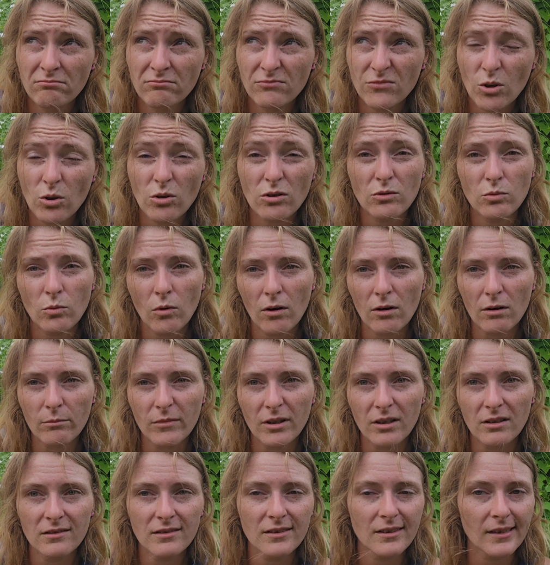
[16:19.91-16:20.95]
Of course,
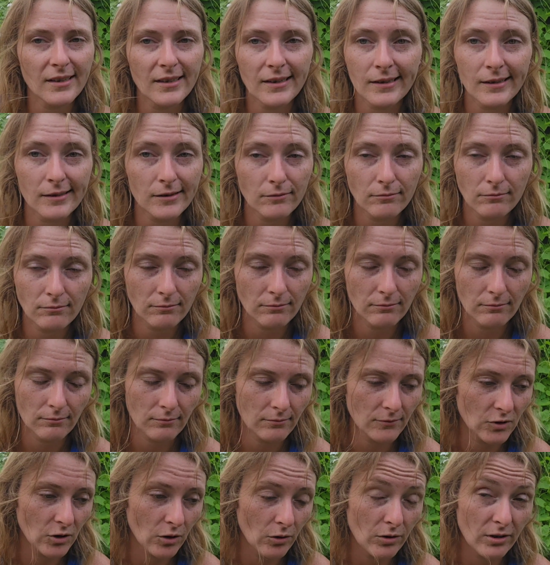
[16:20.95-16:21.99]
watermelons that I can't
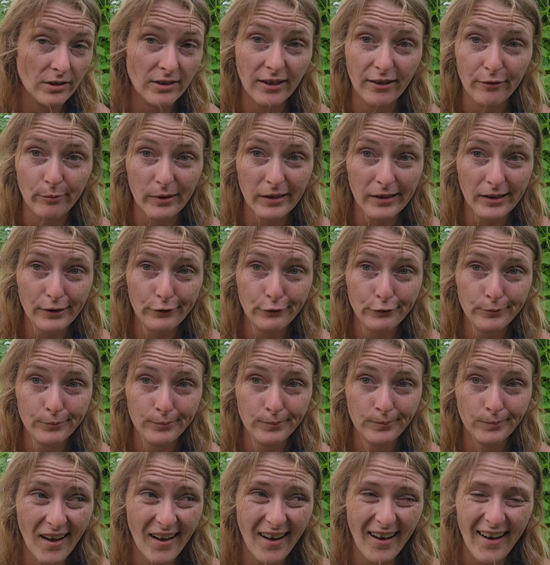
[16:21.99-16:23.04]
grow to save my life.
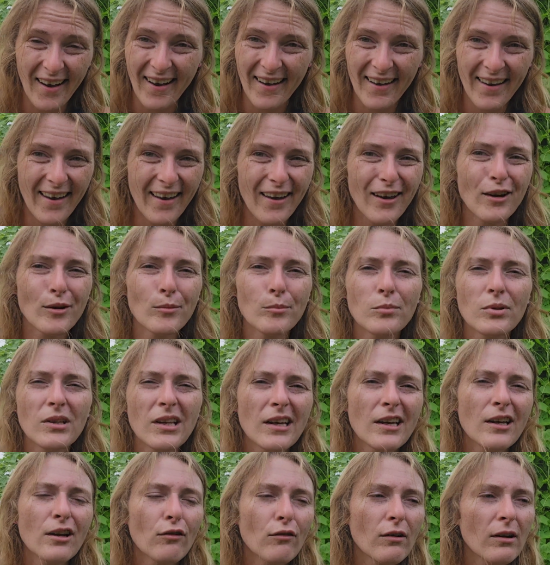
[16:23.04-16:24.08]
I am
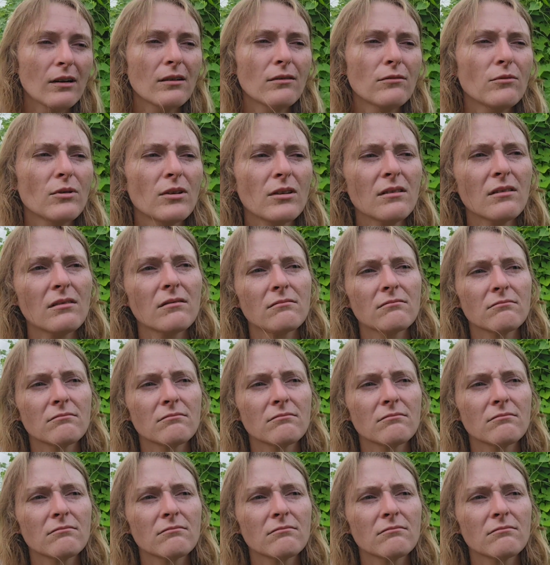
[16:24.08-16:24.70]
playing around with